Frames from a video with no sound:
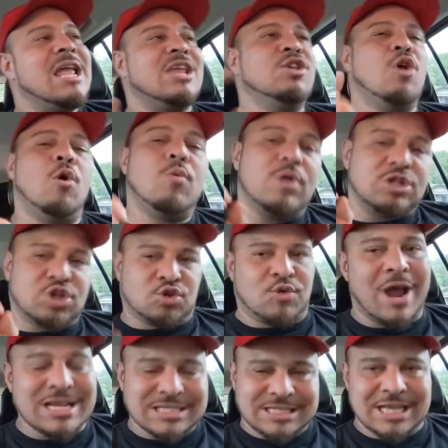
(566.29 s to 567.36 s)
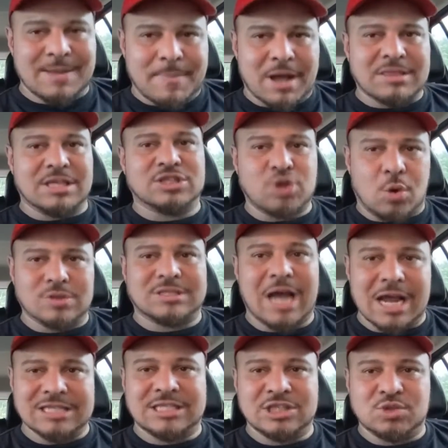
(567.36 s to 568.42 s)
You know, the crazy thing about this whole
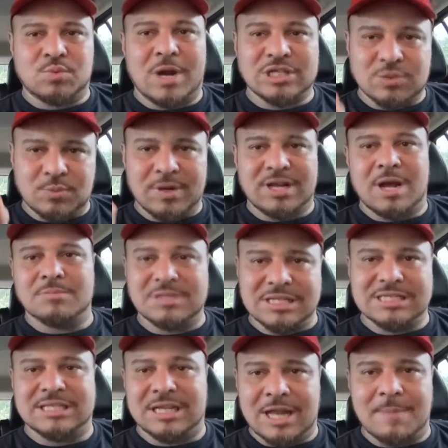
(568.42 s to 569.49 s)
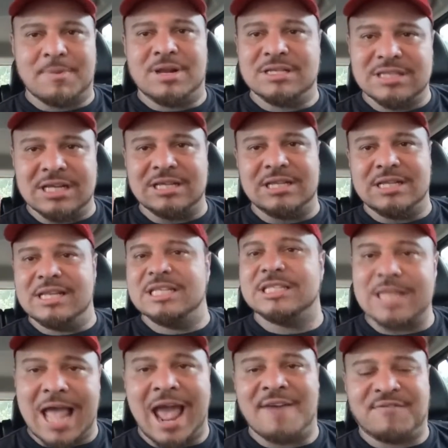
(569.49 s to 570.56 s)
entire situation when it comes to these celebrities and
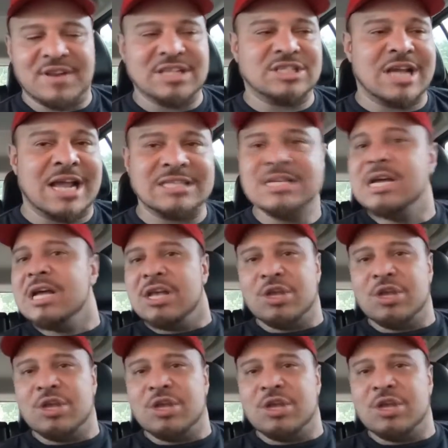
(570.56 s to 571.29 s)
these athletes, like,